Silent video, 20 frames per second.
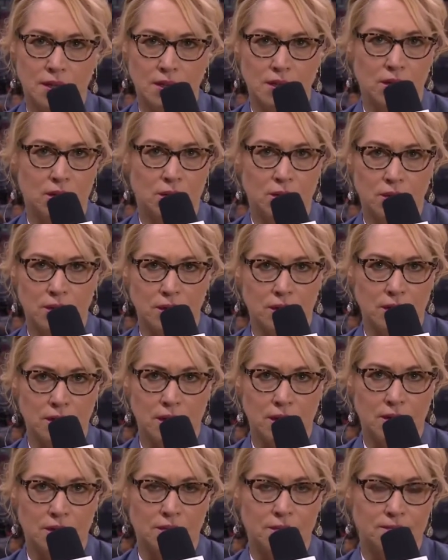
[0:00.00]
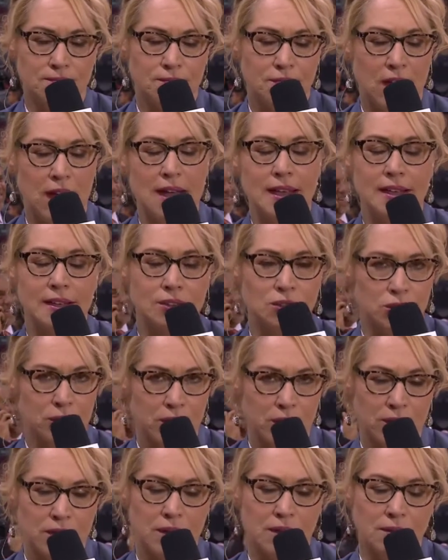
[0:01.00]
you know, the thigh
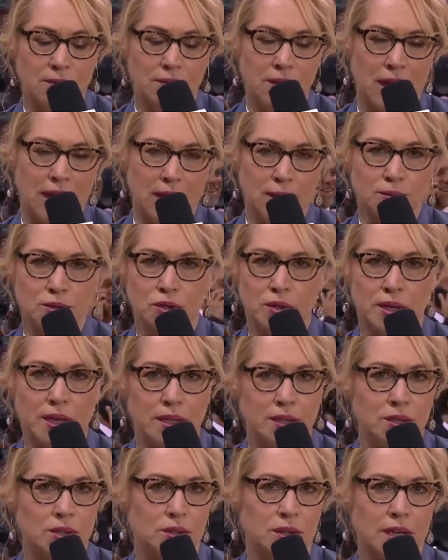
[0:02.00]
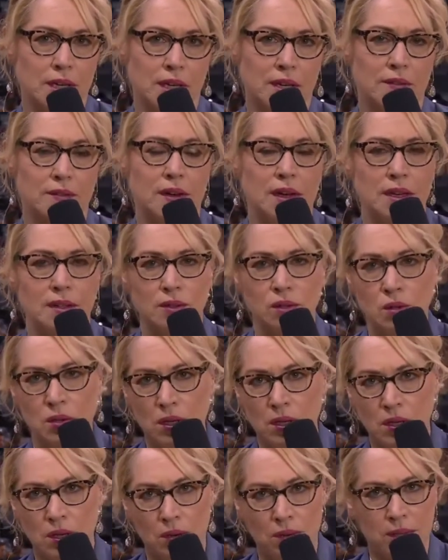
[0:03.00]
injury or the hamstring injury, Kevon
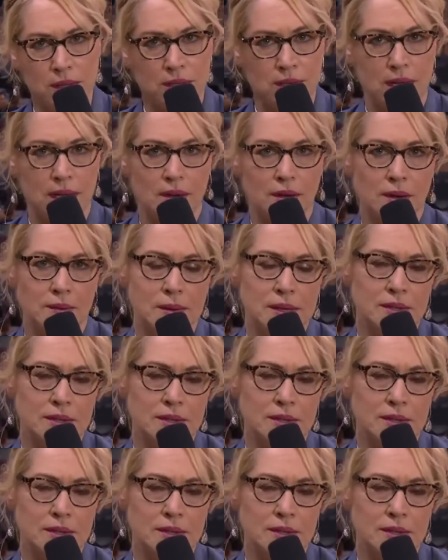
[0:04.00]
Looney going down.